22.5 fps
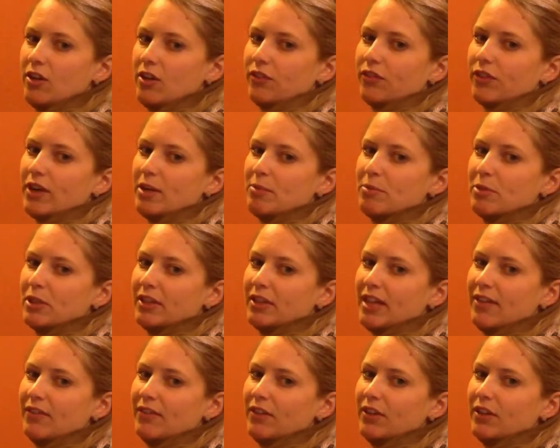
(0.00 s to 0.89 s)
from the
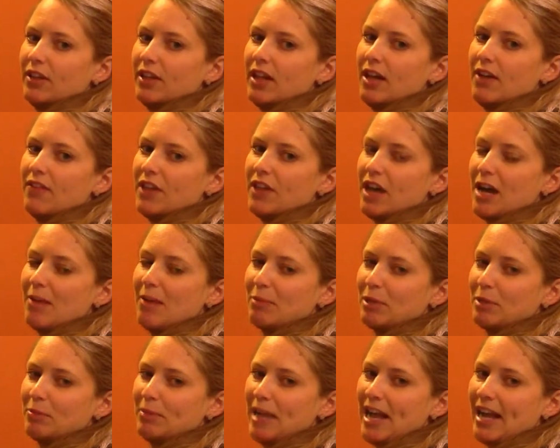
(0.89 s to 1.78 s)
level of the
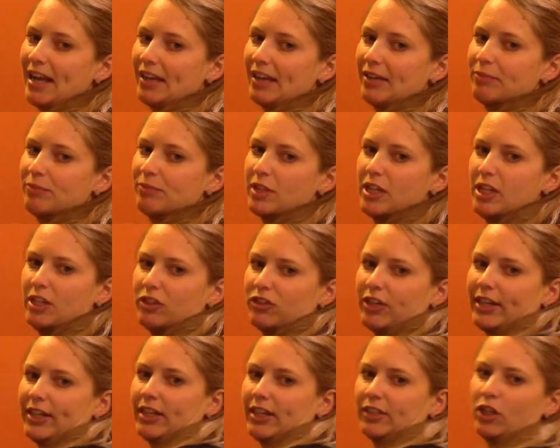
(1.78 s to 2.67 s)
upper back.
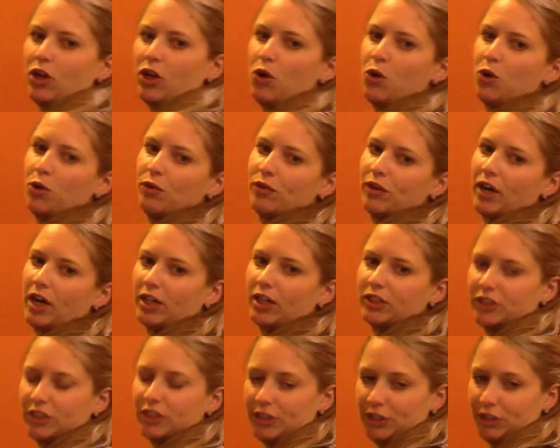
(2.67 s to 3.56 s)
Try not to
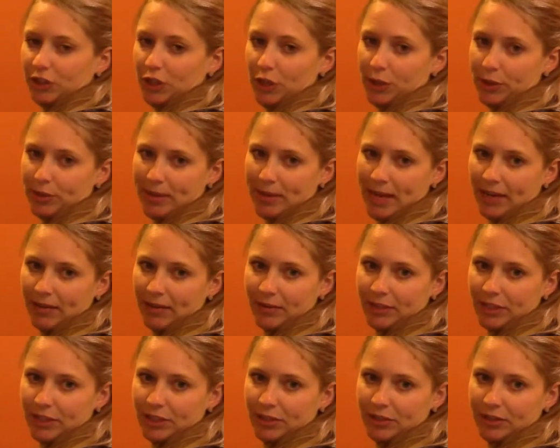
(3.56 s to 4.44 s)
overarch in your lower back
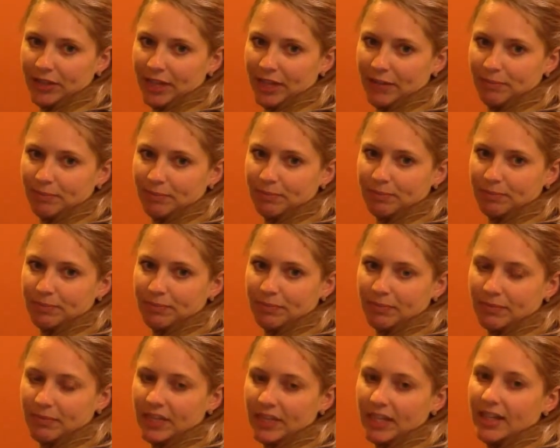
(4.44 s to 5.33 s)
when you do that.
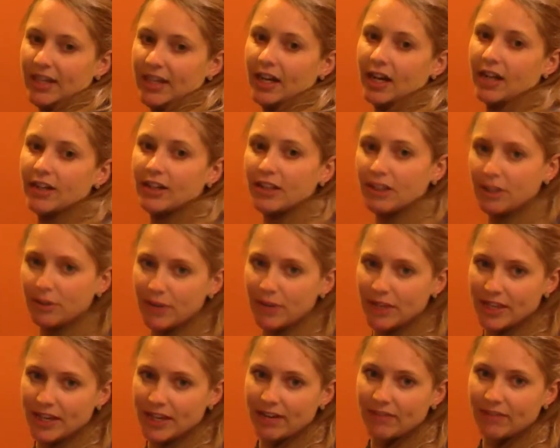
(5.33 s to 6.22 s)
Another
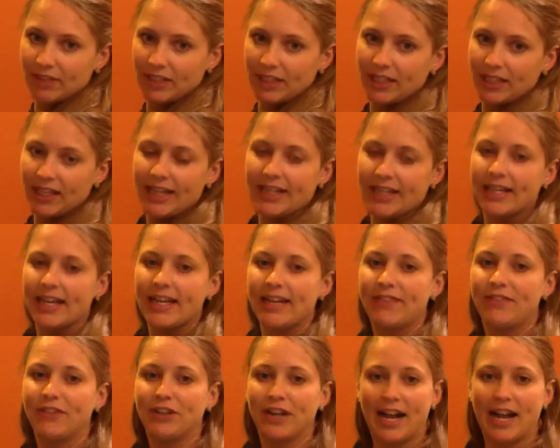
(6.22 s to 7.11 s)
way that I really like,
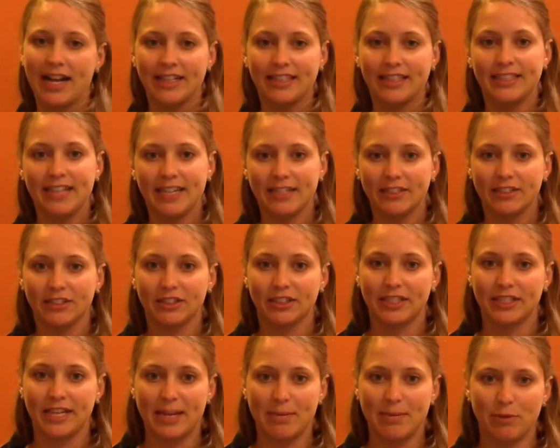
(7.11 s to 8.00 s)
if you're at a desk or
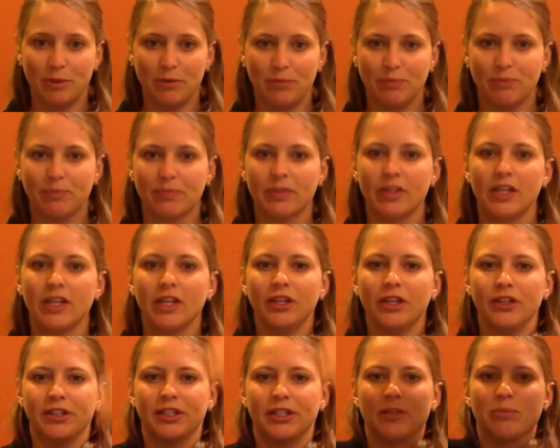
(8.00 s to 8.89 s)
table,
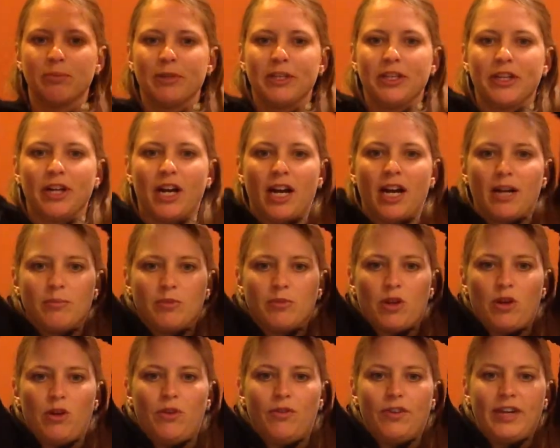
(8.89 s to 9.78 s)
you're going to bring your arms
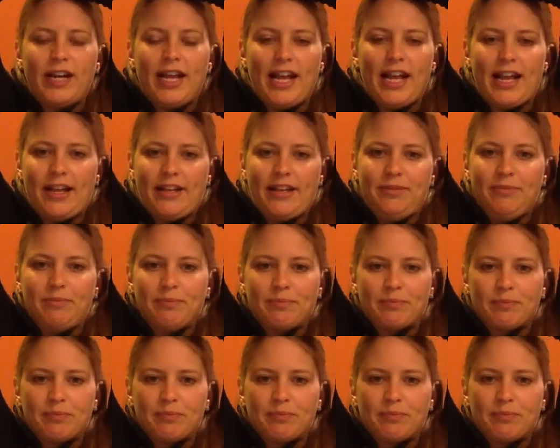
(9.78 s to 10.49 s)
overhead,